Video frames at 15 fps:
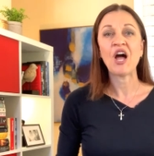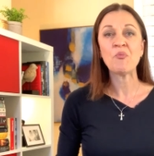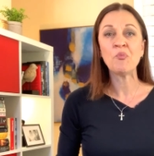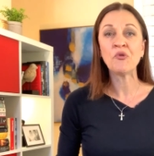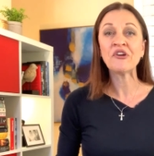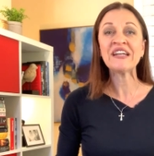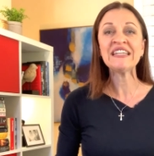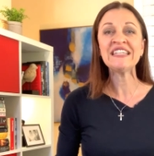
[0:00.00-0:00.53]
A
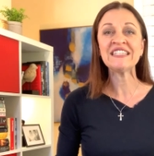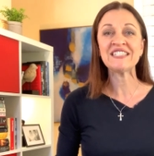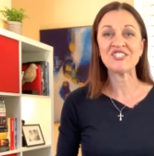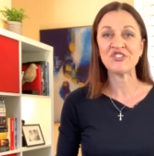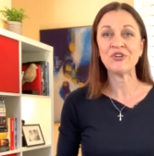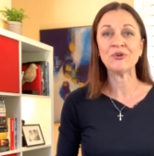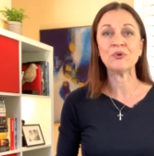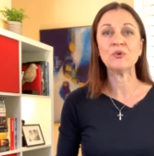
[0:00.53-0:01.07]
brilliant
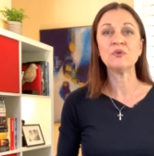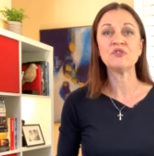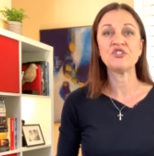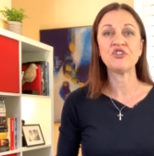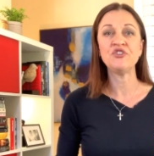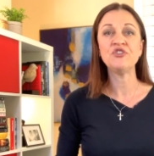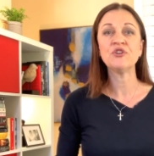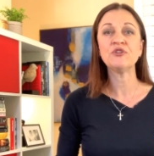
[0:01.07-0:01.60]
tool
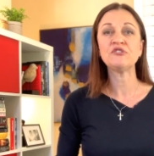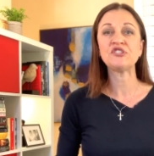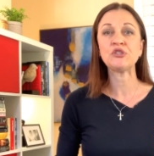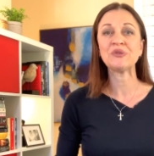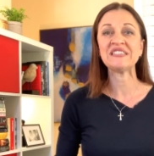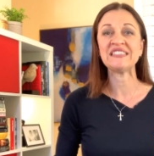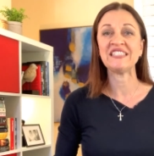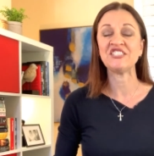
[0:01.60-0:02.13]
to use
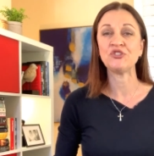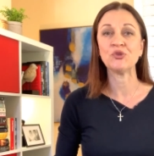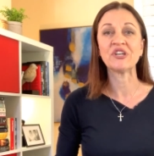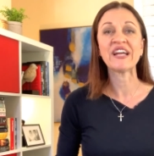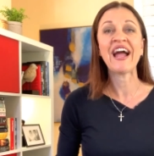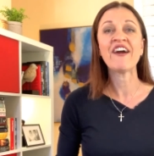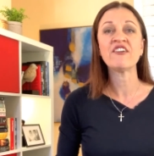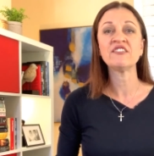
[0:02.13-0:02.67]
to assess your
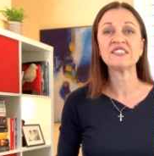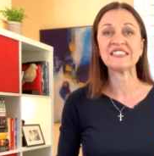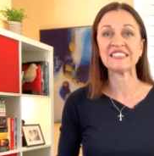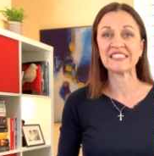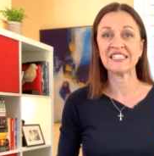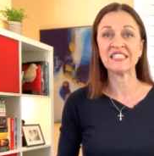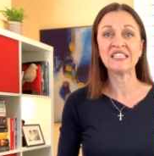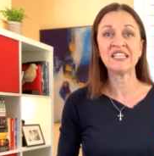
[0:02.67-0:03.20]
current
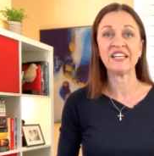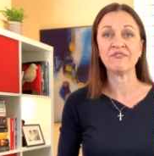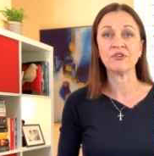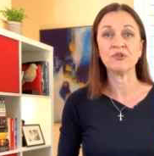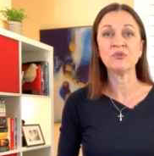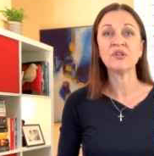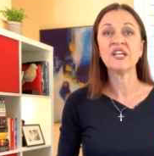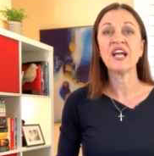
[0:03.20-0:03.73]
skill
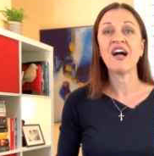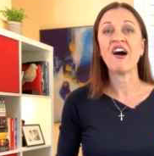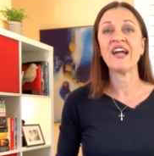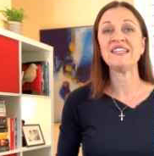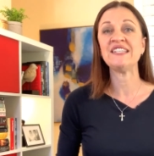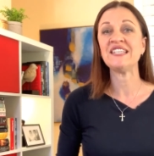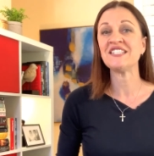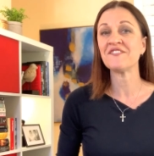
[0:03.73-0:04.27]
level,
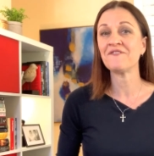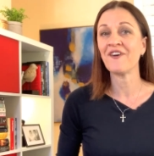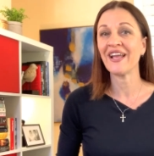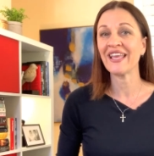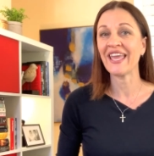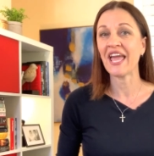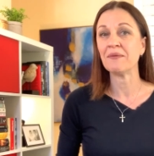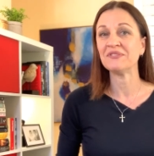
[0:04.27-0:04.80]

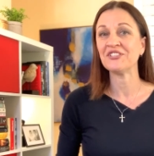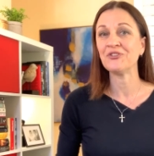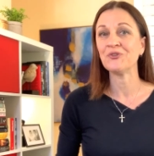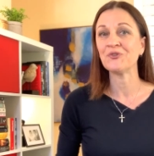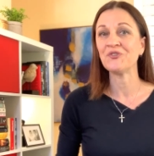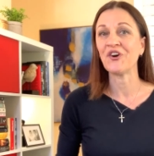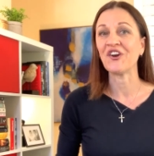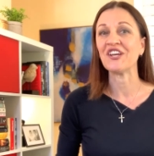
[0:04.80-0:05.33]
identify gaps in
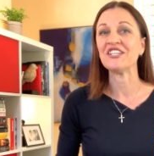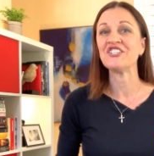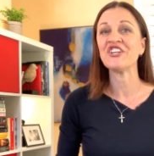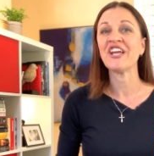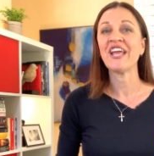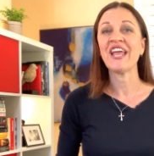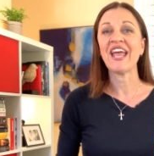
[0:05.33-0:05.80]
your knowledge,